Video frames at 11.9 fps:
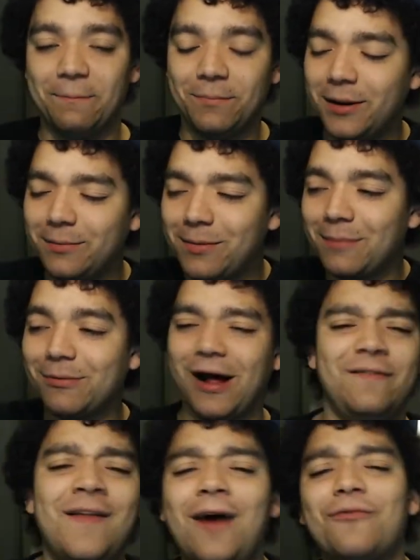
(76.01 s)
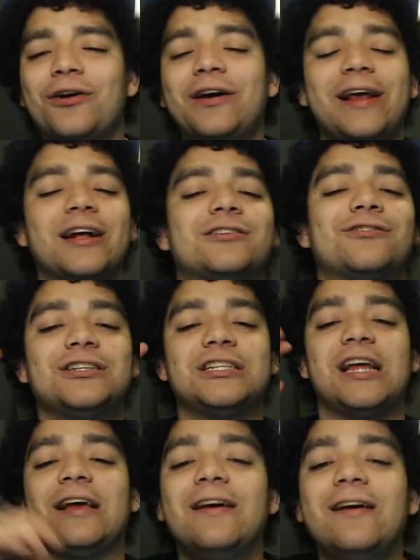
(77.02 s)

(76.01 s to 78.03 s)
Blah, blah, blah. Not really interesting.